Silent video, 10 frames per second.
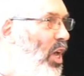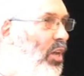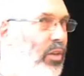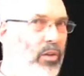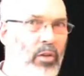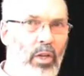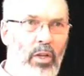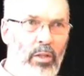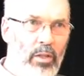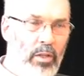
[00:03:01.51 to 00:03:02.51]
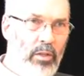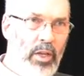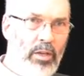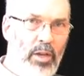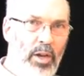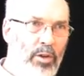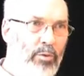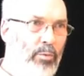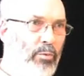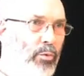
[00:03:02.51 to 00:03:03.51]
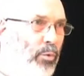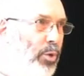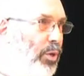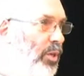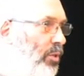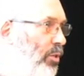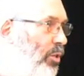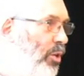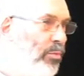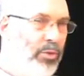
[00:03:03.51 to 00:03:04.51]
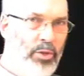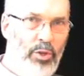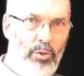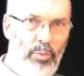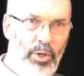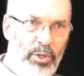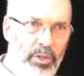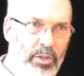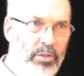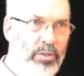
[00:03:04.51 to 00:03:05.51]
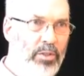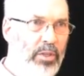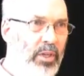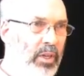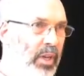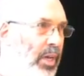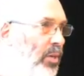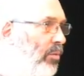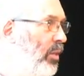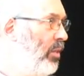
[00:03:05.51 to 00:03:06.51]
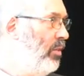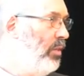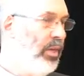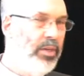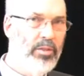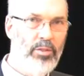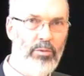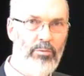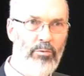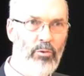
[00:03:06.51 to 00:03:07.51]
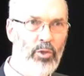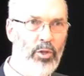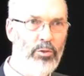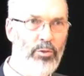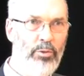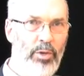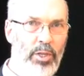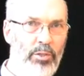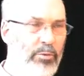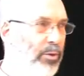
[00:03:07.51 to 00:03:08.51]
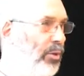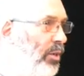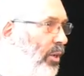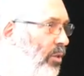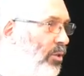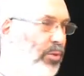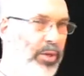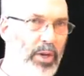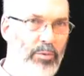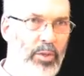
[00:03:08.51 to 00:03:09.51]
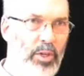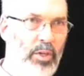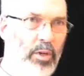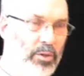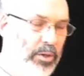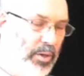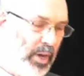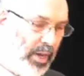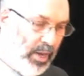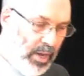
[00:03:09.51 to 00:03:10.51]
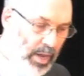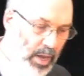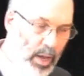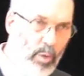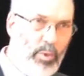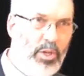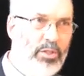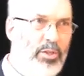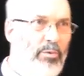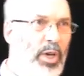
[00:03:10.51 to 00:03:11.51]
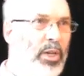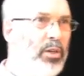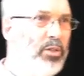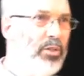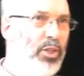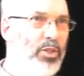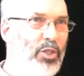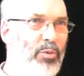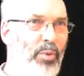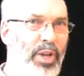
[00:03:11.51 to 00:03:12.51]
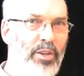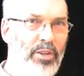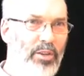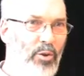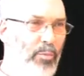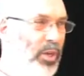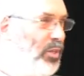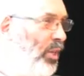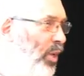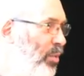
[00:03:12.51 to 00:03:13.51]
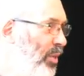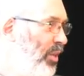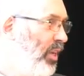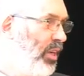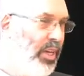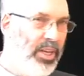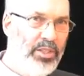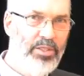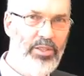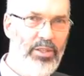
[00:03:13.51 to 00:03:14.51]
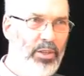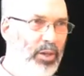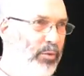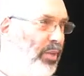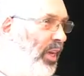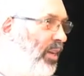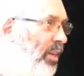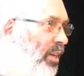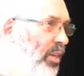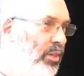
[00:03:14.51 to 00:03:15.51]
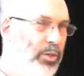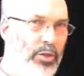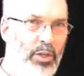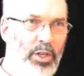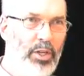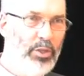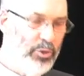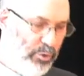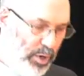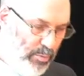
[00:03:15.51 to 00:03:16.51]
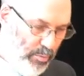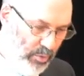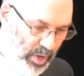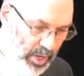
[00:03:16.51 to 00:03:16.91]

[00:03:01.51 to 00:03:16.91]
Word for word: and that kind of work has assumed new pertinence in light of these studies of cultural transfer and history over the long durée, because the Vikings are such a splendid, almost limit case of that, certainly an extreme